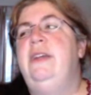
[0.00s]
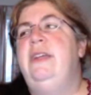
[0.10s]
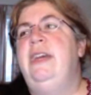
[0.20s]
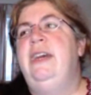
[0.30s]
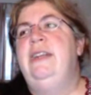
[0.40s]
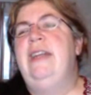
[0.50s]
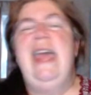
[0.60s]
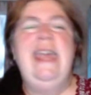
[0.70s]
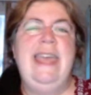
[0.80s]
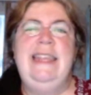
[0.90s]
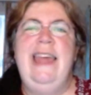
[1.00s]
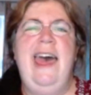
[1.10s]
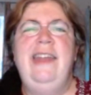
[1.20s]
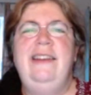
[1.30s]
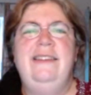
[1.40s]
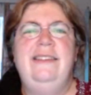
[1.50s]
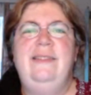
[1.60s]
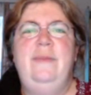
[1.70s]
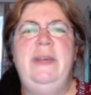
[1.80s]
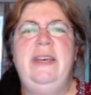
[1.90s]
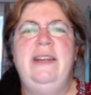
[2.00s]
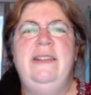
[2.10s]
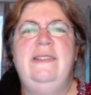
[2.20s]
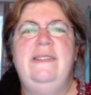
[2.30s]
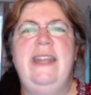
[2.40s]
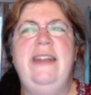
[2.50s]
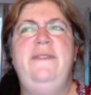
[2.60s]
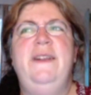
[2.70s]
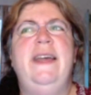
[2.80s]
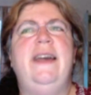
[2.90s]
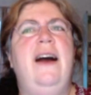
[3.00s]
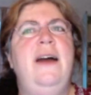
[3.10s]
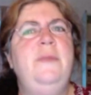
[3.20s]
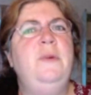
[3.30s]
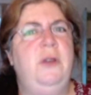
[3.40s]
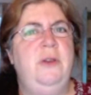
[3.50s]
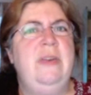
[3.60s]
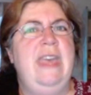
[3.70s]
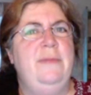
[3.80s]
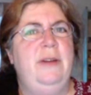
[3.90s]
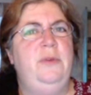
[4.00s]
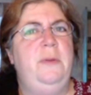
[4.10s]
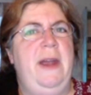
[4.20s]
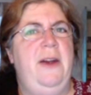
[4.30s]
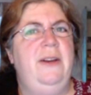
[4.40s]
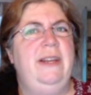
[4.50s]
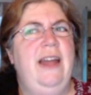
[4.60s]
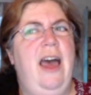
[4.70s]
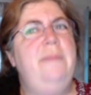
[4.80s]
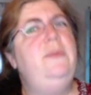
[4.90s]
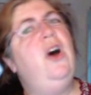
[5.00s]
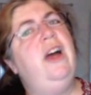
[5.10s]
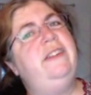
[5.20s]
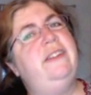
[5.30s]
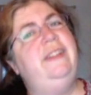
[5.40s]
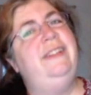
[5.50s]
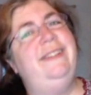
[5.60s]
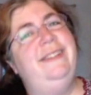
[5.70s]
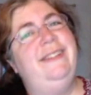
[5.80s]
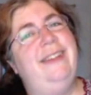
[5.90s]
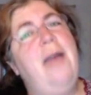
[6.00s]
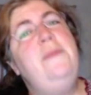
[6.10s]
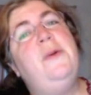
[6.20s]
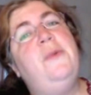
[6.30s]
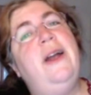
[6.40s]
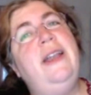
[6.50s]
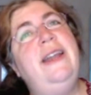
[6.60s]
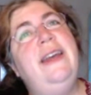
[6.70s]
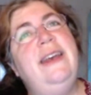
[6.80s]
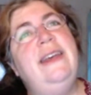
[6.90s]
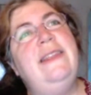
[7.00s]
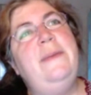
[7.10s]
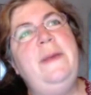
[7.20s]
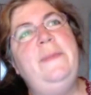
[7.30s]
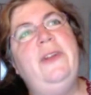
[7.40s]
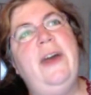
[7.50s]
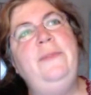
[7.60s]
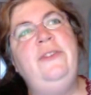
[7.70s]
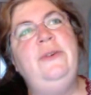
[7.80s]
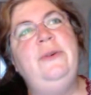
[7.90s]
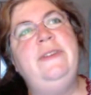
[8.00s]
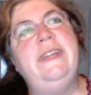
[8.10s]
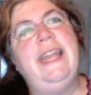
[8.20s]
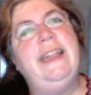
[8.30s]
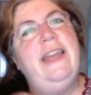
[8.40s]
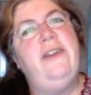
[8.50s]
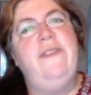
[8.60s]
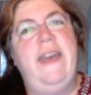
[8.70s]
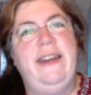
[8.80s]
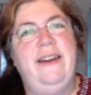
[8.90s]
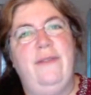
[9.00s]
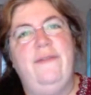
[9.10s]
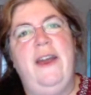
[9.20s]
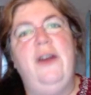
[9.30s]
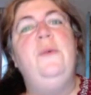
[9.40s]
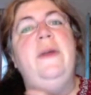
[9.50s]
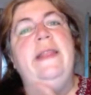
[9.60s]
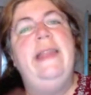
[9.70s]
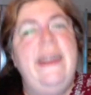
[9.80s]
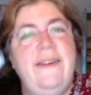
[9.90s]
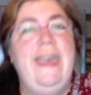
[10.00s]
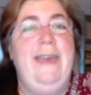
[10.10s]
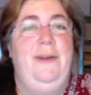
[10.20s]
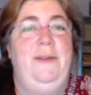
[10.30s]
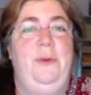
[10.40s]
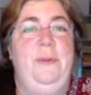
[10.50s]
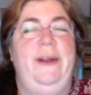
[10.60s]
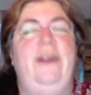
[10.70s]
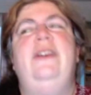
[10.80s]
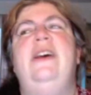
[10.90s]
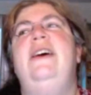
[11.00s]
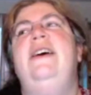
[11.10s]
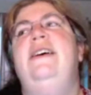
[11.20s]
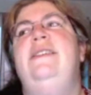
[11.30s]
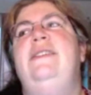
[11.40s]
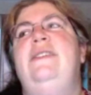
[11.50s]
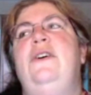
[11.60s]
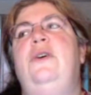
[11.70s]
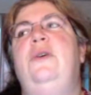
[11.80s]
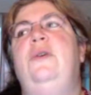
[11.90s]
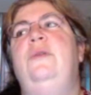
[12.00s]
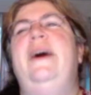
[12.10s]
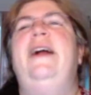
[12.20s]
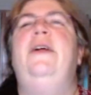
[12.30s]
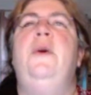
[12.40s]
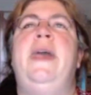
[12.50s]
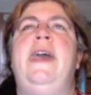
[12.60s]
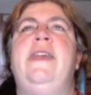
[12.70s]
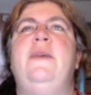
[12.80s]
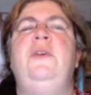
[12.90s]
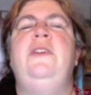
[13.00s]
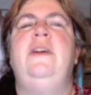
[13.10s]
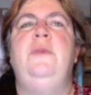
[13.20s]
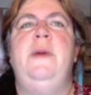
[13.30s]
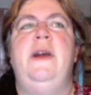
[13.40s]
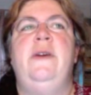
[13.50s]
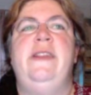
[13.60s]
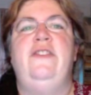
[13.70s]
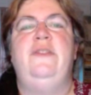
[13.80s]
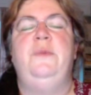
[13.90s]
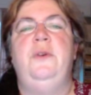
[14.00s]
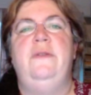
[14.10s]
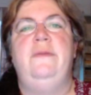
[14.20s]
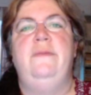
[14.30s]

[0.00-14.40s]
And I hate that because then I feel like I'm the one who came unprepared, and I'm not. I'm the one that people come to get their fat out of the fire when they came unprepared. So, well, okay, they weren't unprepared. They just weren't.